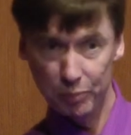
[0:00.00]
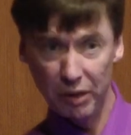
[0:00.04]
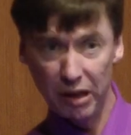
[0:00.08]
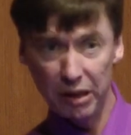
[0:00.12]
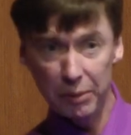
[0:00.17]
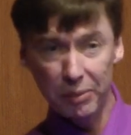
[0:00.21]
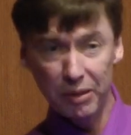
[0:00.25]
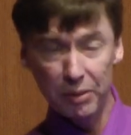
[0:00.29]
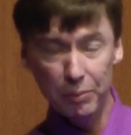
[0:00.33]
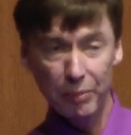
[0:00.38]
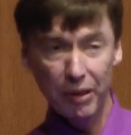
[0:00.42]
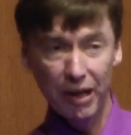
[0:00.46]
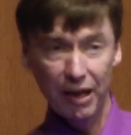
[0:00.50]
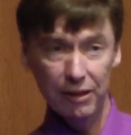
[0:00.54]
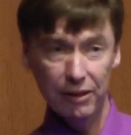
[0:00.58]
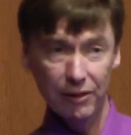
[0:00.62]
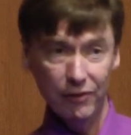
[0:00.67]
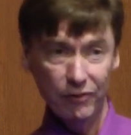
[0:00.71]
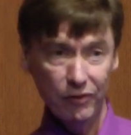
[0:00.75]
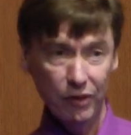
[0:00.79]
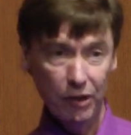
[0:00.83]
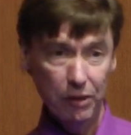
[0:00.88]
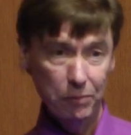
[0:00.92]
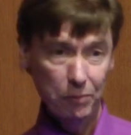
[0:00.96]
maybe
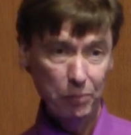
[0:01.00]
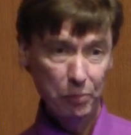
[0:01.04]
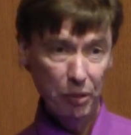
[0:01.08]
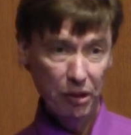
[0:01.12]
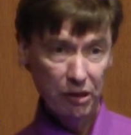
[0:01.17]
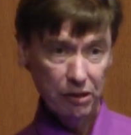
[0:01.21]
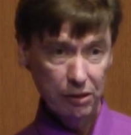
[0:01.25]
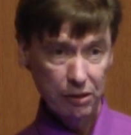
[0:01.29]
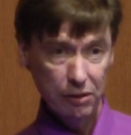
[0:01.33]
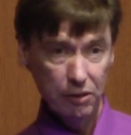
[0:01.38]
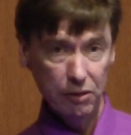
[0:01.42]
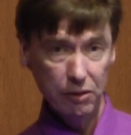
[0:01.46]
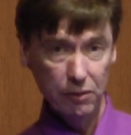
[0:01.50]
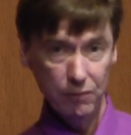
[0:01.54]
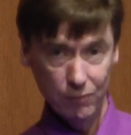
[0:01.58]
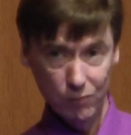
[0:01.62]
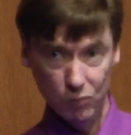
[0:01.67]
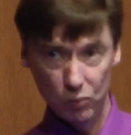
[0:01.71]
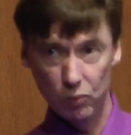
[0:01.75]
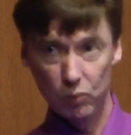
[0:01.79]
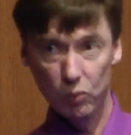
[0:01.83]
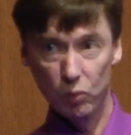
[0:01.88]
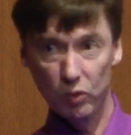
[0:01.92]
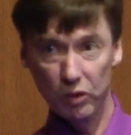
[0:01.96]
benefit, but
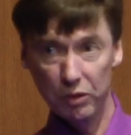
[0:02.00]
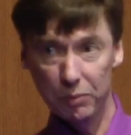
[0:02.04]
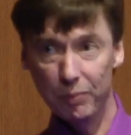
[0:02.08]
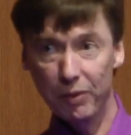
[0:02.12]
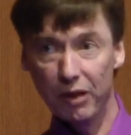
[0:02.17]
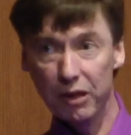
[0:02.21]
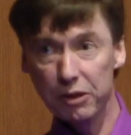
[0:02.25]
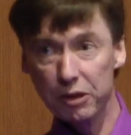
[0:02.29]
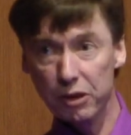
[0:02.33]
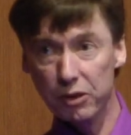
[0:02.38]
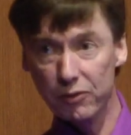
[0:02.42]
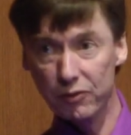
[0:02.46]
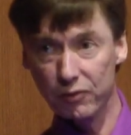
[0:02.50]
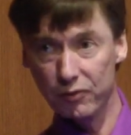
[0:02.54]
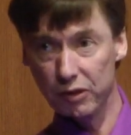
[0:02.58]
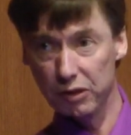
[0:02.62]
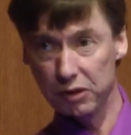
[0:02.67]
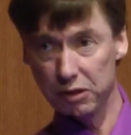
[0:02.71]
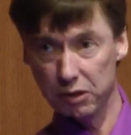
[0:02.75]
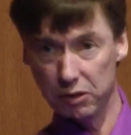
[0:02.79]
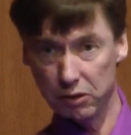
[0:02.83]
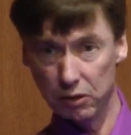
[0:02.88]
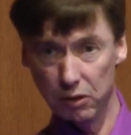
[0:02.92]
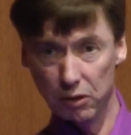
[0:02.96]
with my new
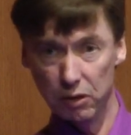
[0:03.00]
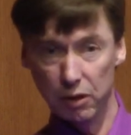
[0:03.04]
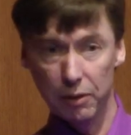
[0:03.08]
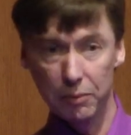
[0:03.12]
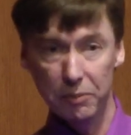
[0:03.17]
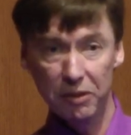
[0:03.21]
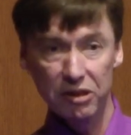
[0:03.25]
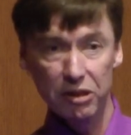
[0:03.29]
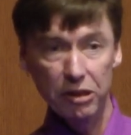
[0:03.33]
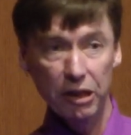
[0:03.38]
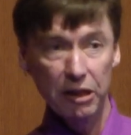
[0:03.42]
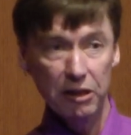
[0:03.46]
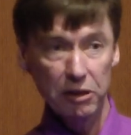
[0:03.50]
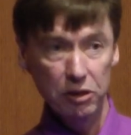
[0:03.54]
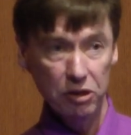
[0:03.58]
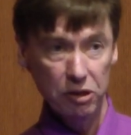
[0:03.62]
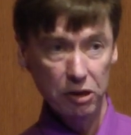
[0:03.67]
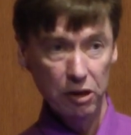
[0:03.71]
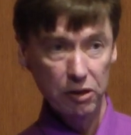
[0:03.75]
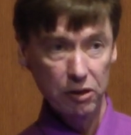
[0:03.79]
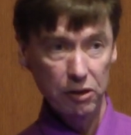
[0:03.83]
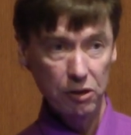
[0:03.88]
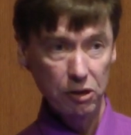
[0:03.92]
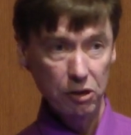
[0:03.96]
physical
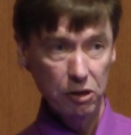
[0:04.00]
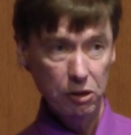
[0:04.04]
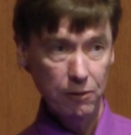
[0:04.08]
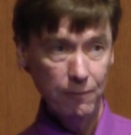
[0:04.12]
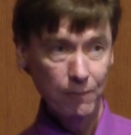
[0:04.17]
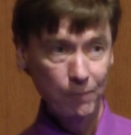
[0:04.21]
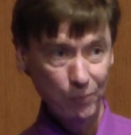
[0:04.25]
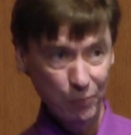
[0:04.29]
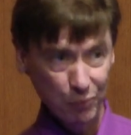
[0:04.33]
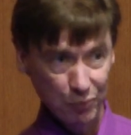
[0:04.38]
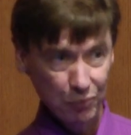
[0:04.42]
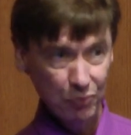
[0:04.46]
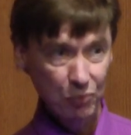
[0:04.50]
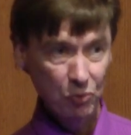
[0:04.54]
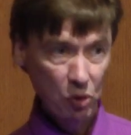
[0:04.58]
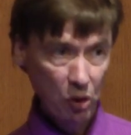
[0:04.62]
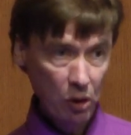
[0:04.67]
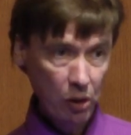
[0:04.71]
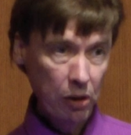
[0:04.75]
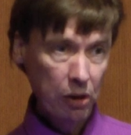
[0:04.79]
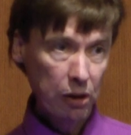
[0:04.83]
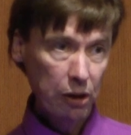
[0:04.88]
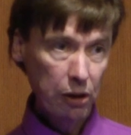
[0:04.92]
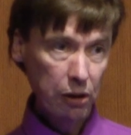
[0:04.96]
limitations,
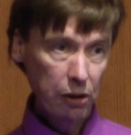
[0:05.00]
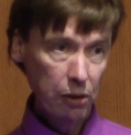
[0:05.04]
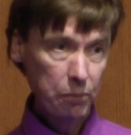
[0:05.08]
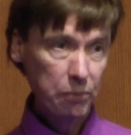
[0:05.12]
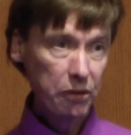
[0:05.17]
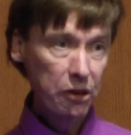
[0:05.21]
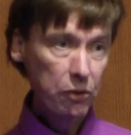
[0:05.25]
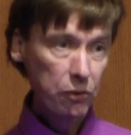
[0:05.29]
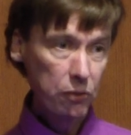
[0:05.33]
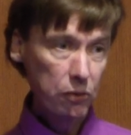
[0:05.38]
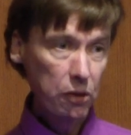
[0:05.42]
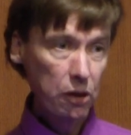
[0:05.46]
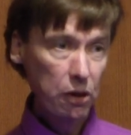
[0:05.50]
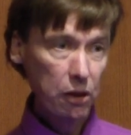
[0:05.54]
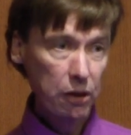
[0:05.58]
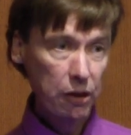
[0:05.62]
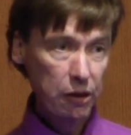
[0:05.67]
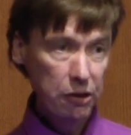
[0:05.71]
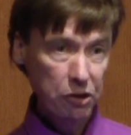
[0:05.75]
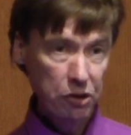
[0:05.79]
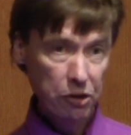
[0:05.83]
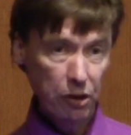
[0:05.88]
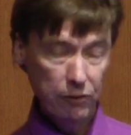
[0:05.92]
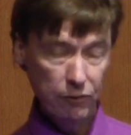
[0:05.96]
it'll be
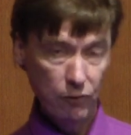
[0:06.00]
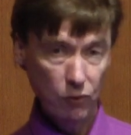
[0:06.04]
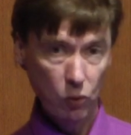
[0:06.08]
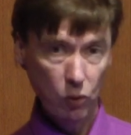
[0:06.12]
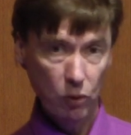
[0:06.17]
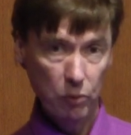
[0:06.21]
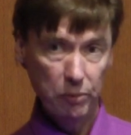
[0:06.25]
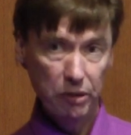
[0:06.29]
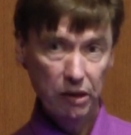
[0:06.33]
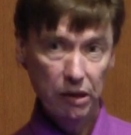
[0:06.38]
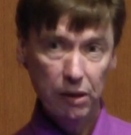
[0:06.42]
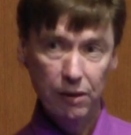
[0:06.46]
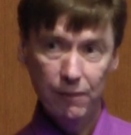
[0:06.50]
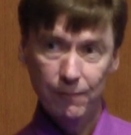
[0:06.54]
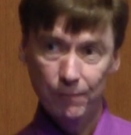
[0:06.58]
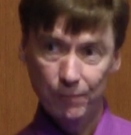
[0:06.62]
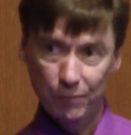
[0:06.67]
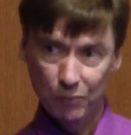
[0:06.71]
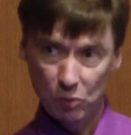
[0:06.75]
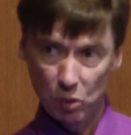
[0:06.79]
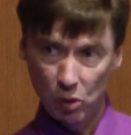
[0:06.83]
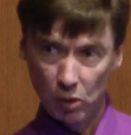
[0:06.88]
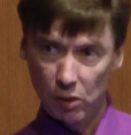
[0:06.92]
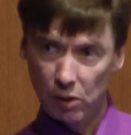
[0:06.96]
realistic for me.
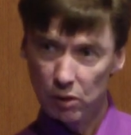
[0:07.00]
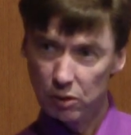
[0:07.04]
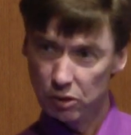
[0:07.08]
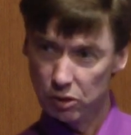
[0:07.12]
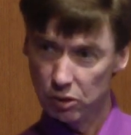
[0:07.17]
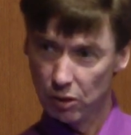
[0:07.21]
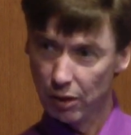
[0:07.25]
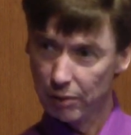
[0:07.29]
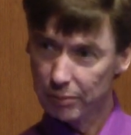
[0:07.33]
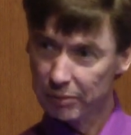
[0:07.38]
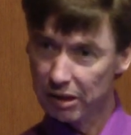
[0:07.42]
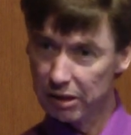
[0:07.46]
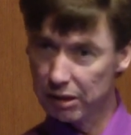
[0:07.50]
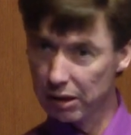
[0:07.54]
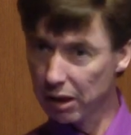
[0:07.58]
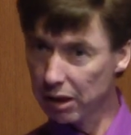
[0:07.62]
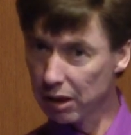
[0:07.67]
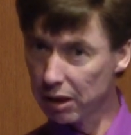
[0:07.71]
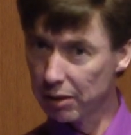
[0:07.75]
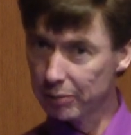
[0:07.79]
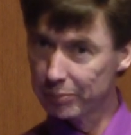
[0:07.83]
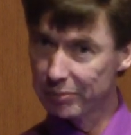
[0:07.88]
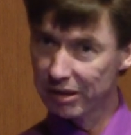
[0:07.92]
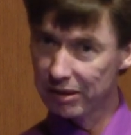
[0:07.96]
So I'm in
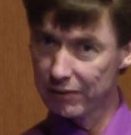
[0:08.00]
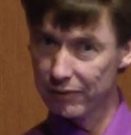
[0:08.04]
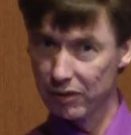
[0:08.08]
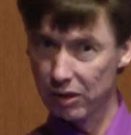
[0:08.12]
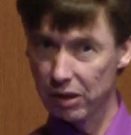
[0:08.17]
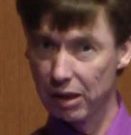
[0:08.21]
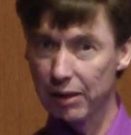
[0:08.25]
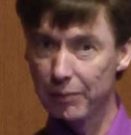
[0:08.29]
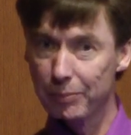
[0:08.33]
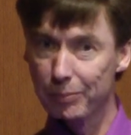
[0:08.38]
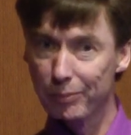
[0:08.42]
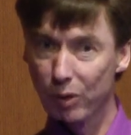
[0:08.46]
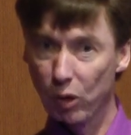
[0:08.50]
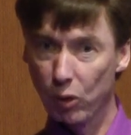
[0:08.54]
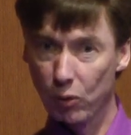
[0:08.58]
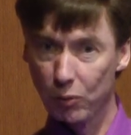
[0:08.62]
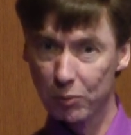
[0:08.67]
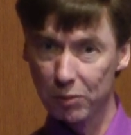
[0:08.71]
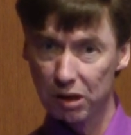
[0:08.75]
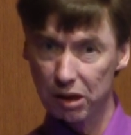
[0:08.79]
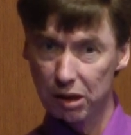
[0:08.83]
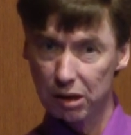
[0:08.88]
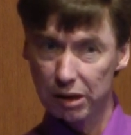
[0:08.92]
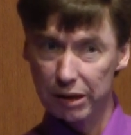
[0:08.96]
a bit of a
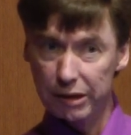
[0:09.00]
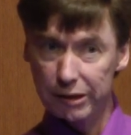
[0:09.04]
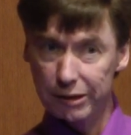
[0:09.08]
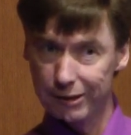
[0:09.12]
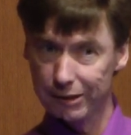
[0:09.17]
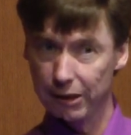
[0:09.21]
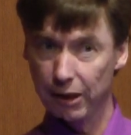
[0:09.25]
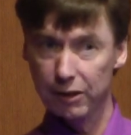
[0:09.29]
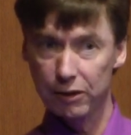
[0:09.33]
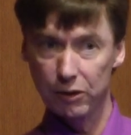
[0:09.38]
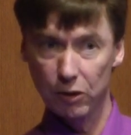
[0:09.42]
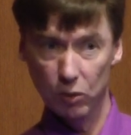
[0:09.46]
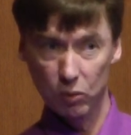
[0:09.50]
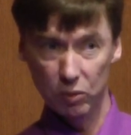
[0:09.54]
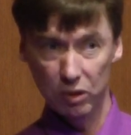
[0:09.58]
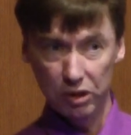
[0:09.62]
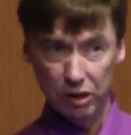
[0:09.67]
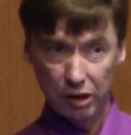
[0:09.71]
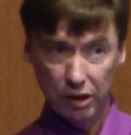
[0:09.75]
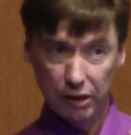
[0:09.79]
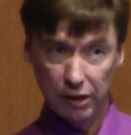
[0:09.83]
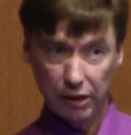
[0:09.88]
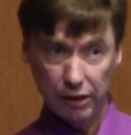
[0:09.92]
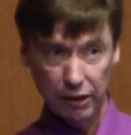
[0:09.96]
limbo, but at least I know
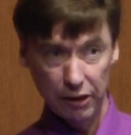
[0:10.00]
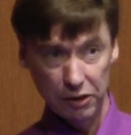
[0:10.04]
within